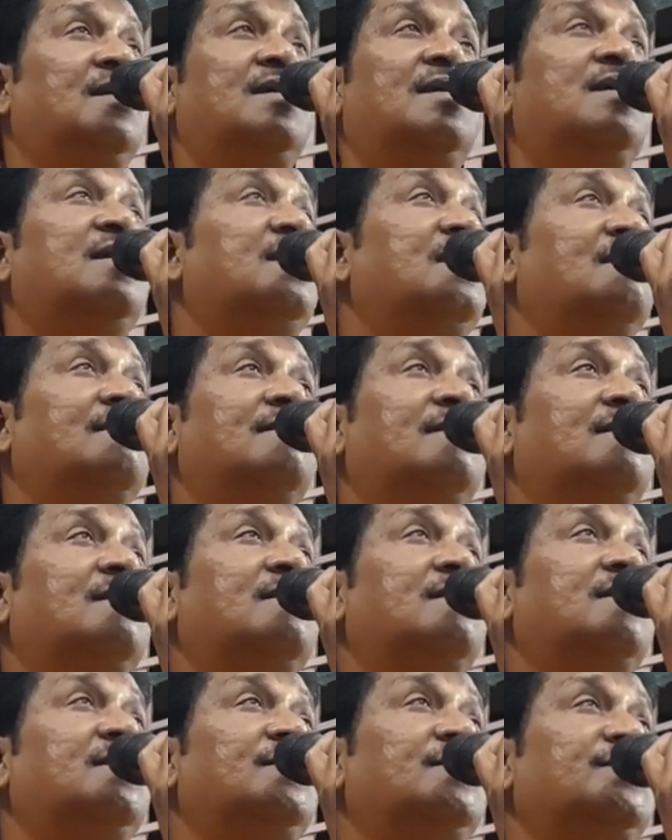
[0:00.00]
He
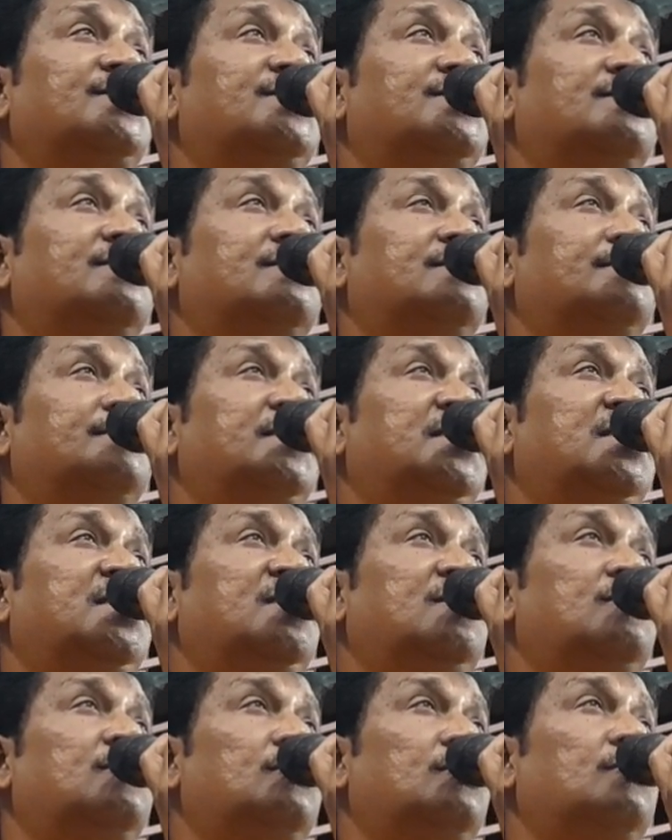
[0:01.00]
never used to
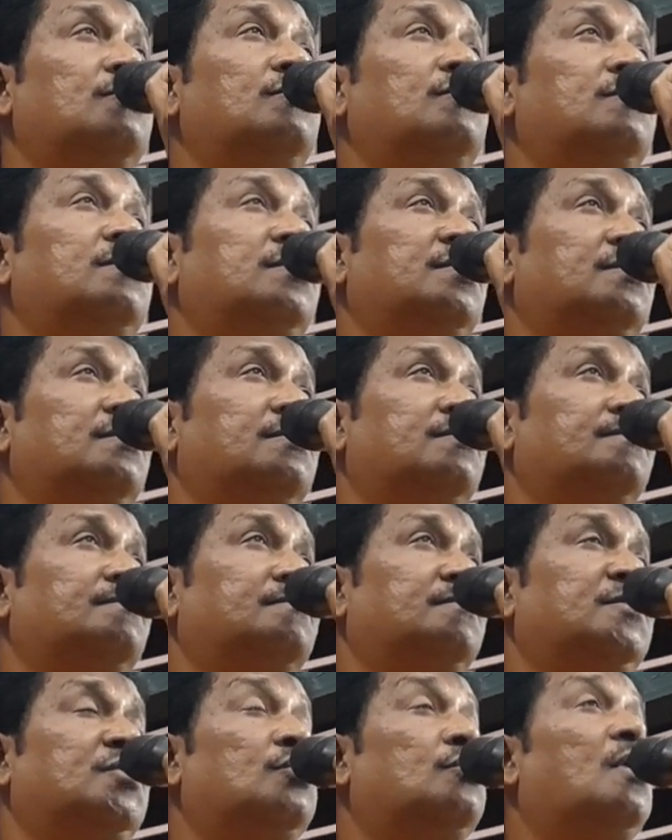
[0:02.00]
be rude,
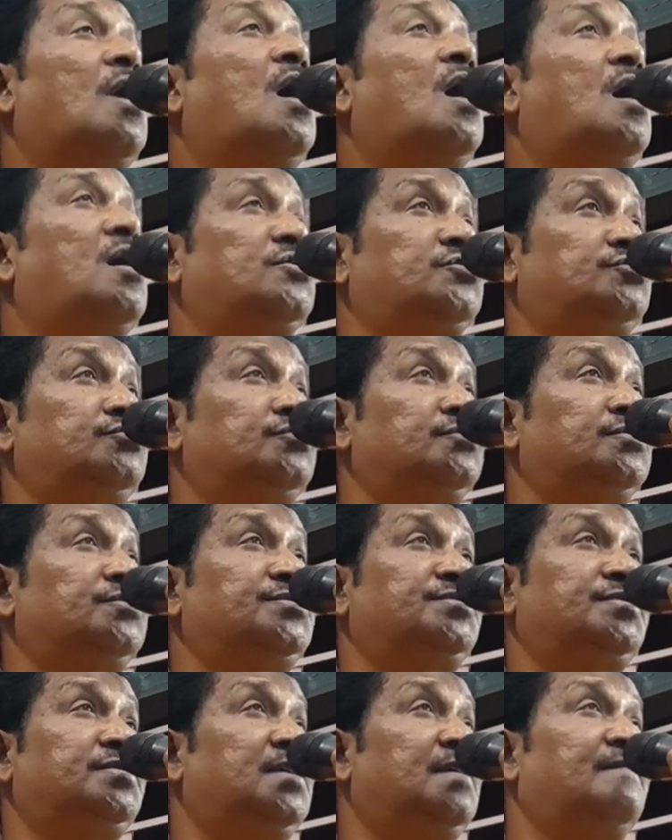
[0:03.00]
no harsh
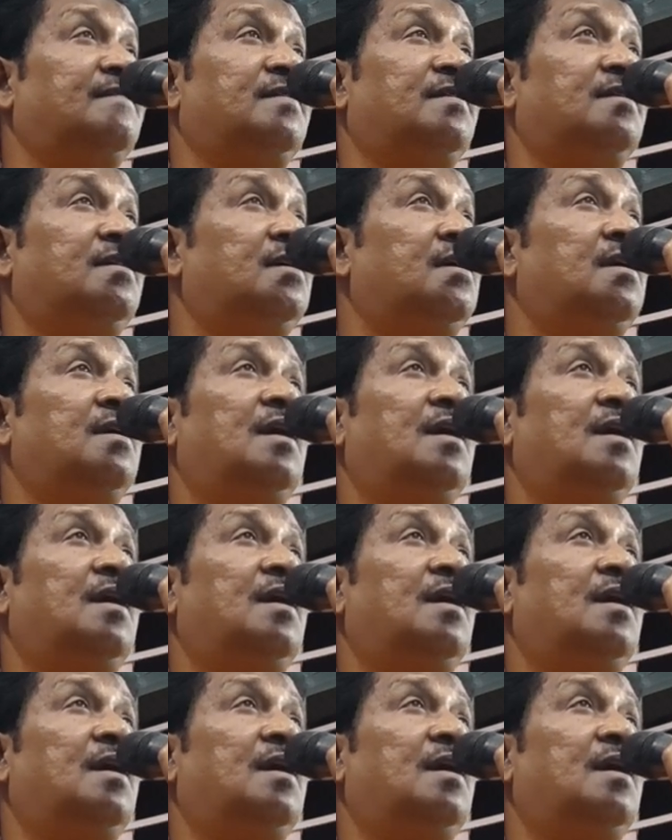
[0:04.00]
words, never.